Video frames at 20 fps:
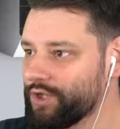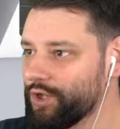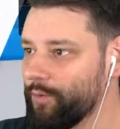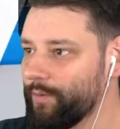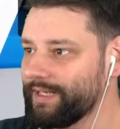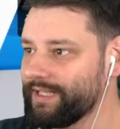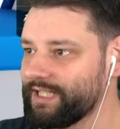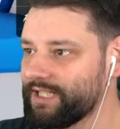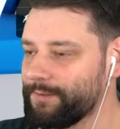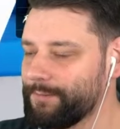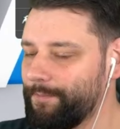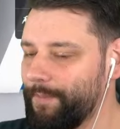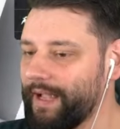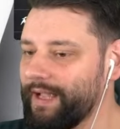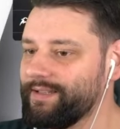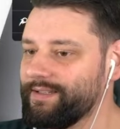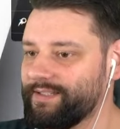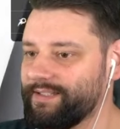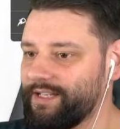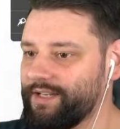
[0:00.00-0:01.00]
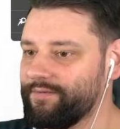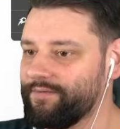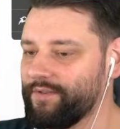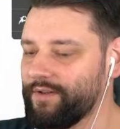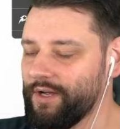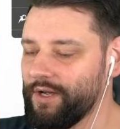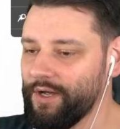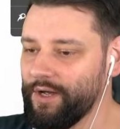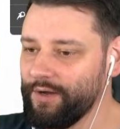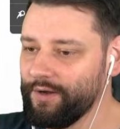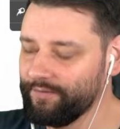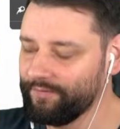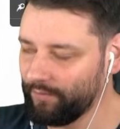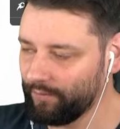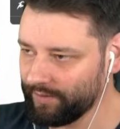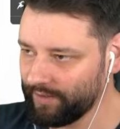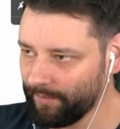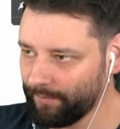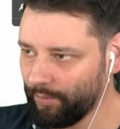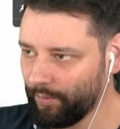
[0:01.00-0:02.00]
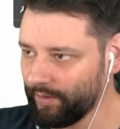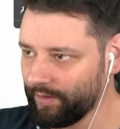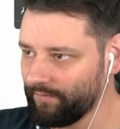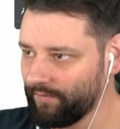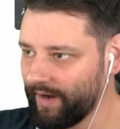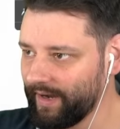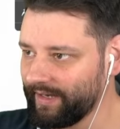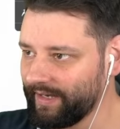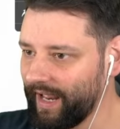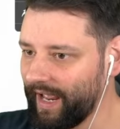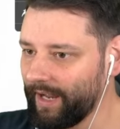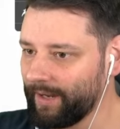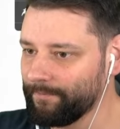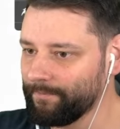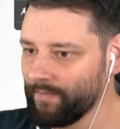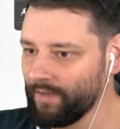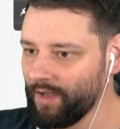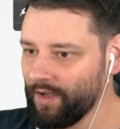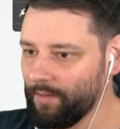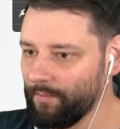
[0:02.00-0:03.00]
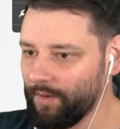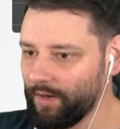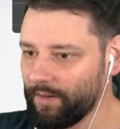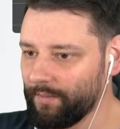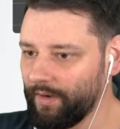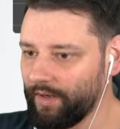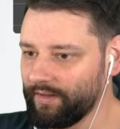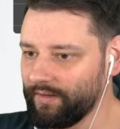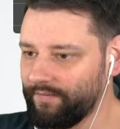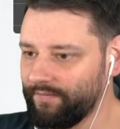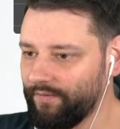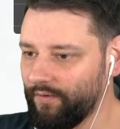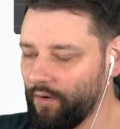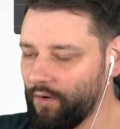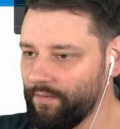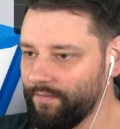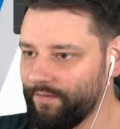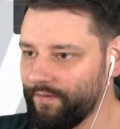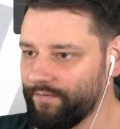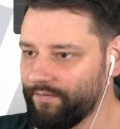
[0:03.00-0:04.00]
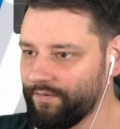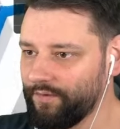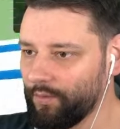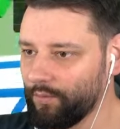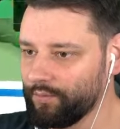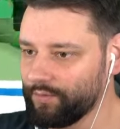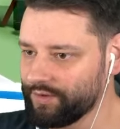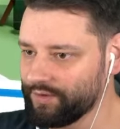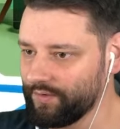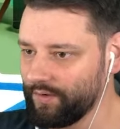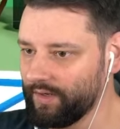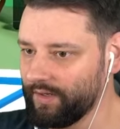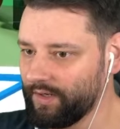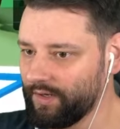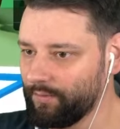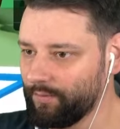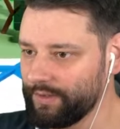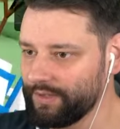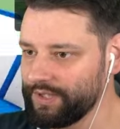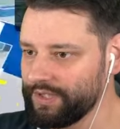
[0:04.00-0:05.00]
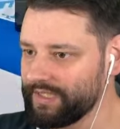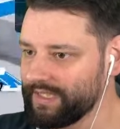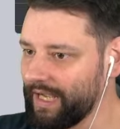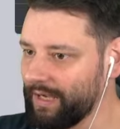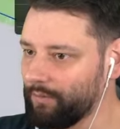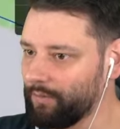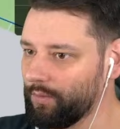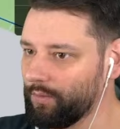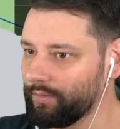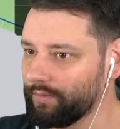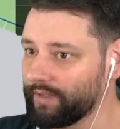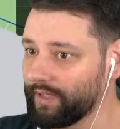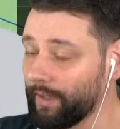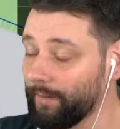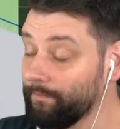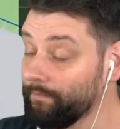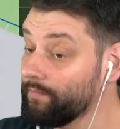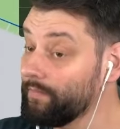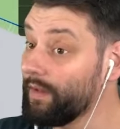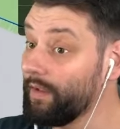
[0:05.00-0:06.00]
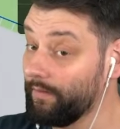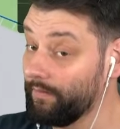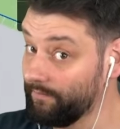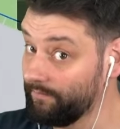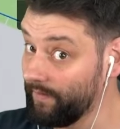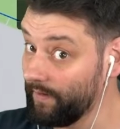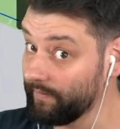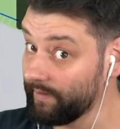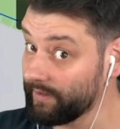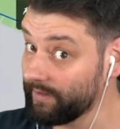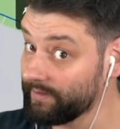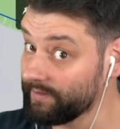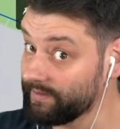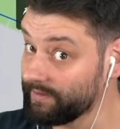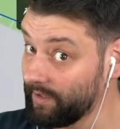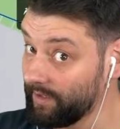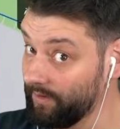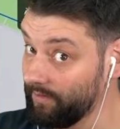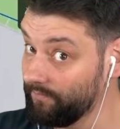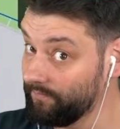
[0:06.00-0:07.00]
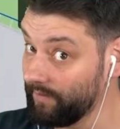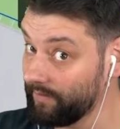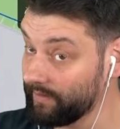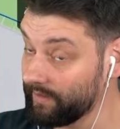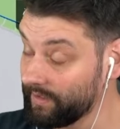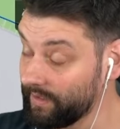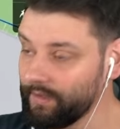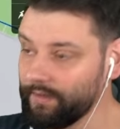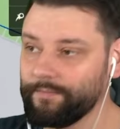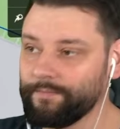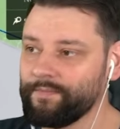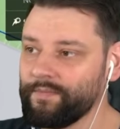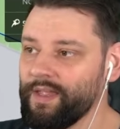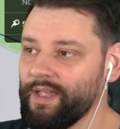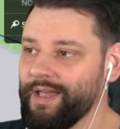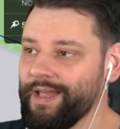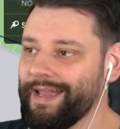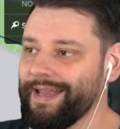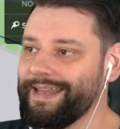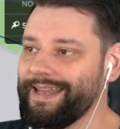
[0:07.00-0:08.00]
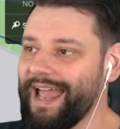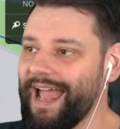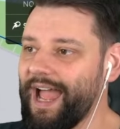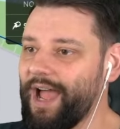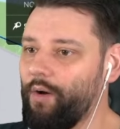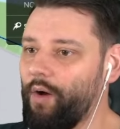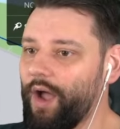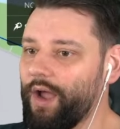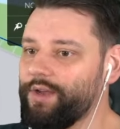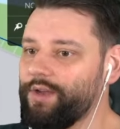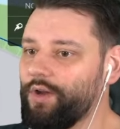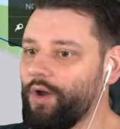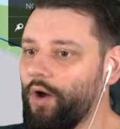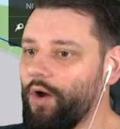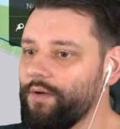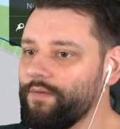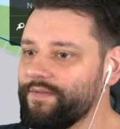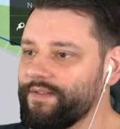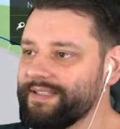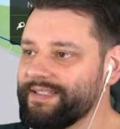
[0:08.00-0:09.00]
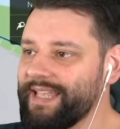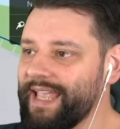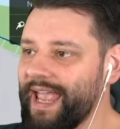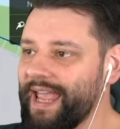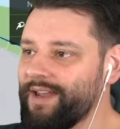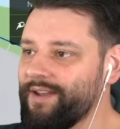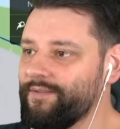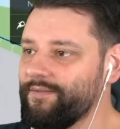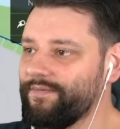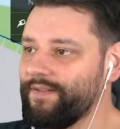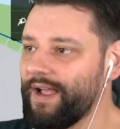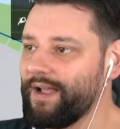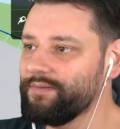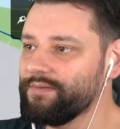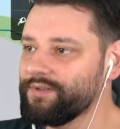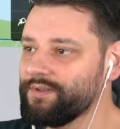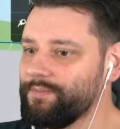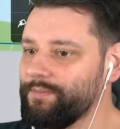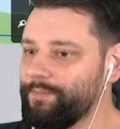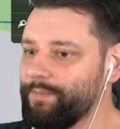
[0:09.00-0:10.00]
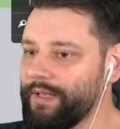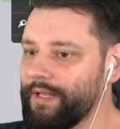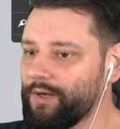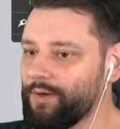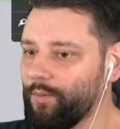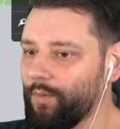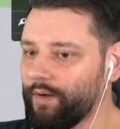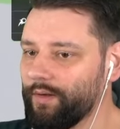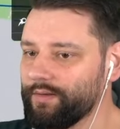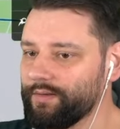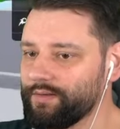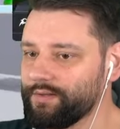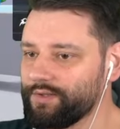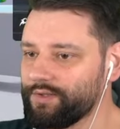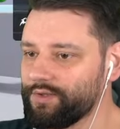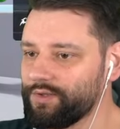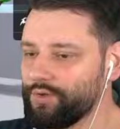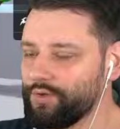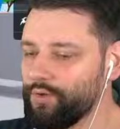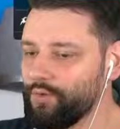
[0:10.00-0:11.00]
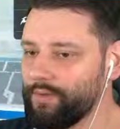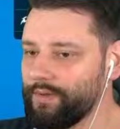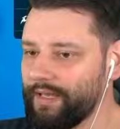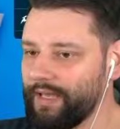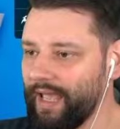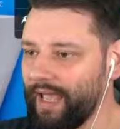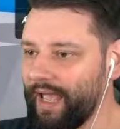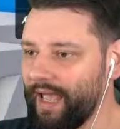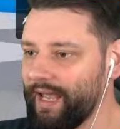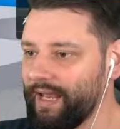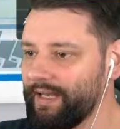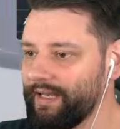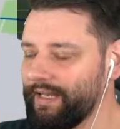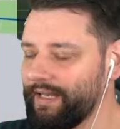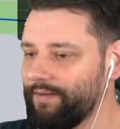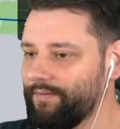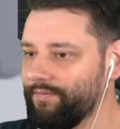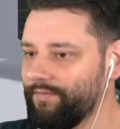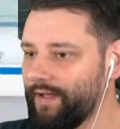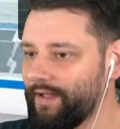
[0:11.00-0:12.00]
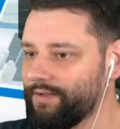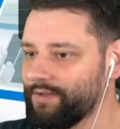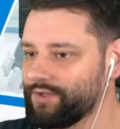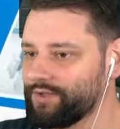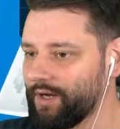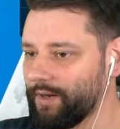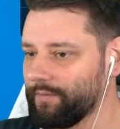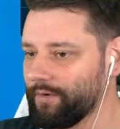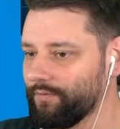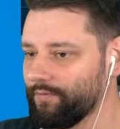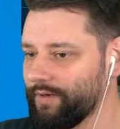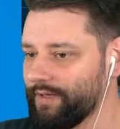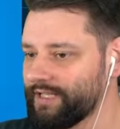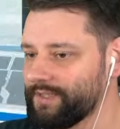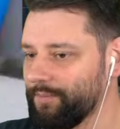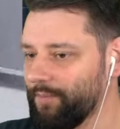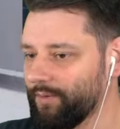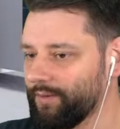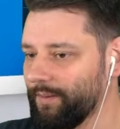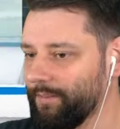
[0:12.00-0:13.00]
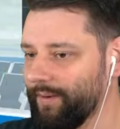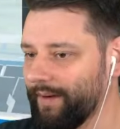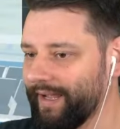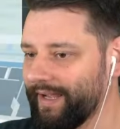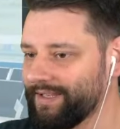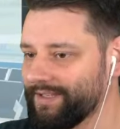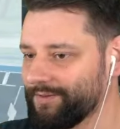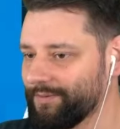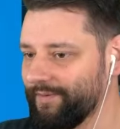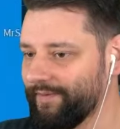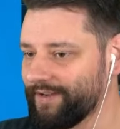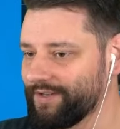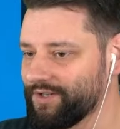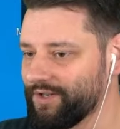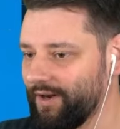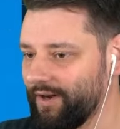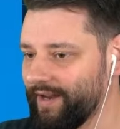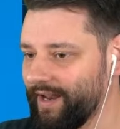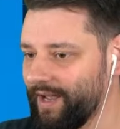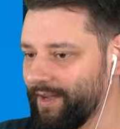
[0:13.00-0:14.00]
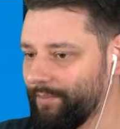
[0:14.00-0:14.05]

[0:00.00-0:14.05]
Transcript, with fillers: too expensive for your boy right now. But I'm going to buy the fourth fuel truck, which is now all done. Very good, sir. Very good. Now, I know for 10,000 big ones, you can eventually... I'm going to respawn the plane, so we've actually got an